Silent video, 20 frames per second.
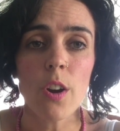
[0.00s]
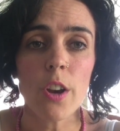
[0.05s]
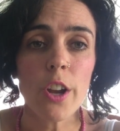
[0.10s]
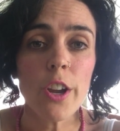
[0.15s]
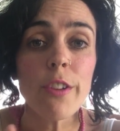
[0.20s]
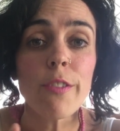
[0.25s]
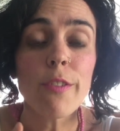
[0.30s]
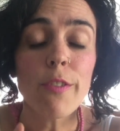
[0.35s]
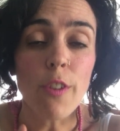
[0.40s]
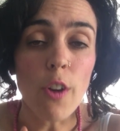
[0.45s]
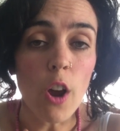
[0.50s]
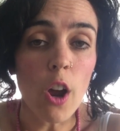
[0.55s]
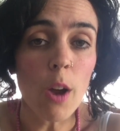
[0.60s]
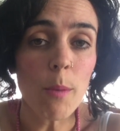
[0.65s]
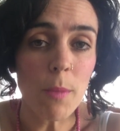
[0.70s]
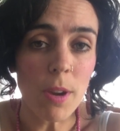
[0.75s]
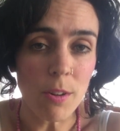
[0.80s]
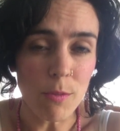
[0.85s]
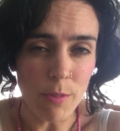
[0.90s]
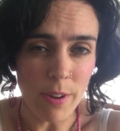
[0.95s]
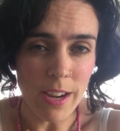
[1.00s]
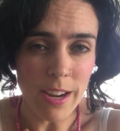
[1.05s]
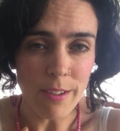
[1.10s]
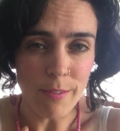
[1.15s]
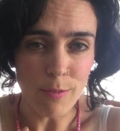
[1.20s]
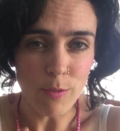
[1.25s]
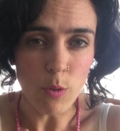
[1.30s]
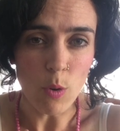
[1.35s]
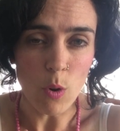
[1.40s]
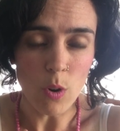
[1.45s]
confirm and
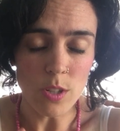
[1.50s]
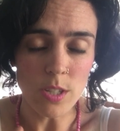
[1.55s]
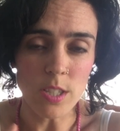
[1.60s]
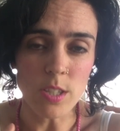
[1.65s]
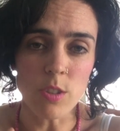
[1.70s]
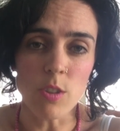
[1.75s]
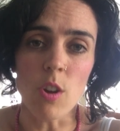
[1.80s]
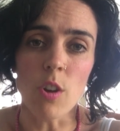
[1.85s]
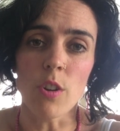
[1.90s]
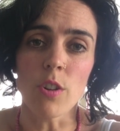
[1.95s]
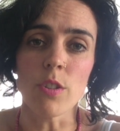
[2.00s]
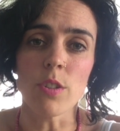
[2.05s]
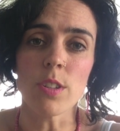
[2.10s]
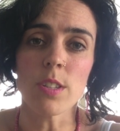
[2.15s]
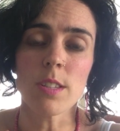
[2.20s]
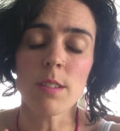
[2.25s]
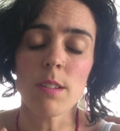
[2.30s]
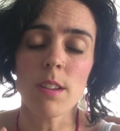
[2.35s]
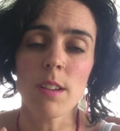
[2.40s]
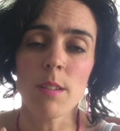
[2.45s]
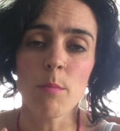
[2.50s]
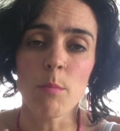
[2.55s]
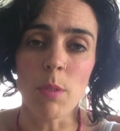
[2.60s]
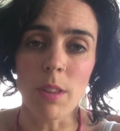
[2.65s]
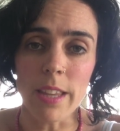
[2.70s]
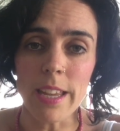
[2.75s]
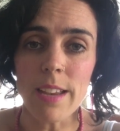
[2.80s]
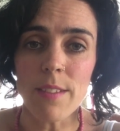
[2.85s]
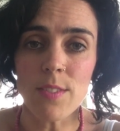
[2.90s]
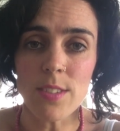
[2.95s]
reinforce those
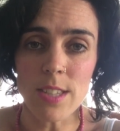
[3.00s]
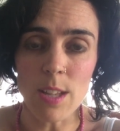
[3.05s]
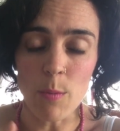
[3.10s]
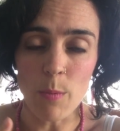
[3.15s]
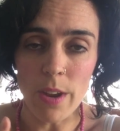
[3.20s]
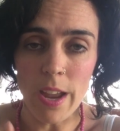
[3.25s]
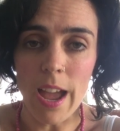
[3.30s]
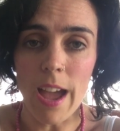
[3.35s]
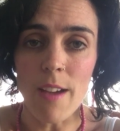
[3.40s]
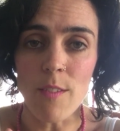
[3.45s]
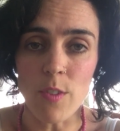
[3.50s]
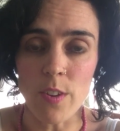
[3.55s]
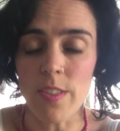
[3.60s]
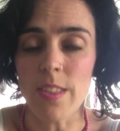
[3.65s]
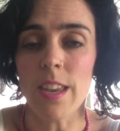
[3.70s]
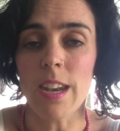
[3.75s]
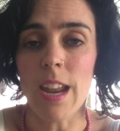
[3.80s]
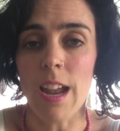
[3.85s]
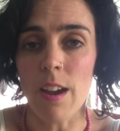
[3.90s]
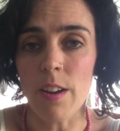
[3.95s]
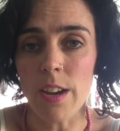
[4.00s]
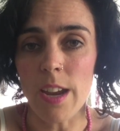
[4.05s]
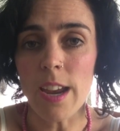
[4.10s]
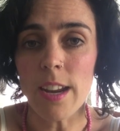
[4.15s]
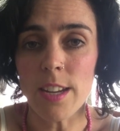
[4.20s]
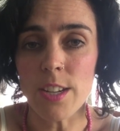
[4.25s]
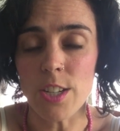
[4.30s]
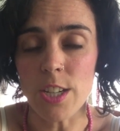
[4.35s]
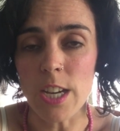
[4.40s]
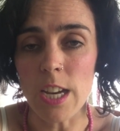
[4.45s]
beliefs that we have within our
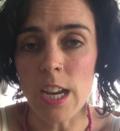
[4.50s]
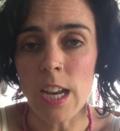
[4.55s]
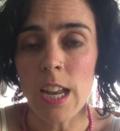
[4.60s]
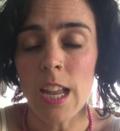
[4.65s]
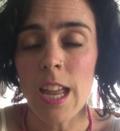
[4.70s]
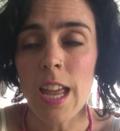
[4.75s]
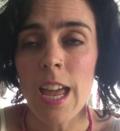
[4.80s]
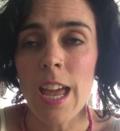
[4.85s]
energy.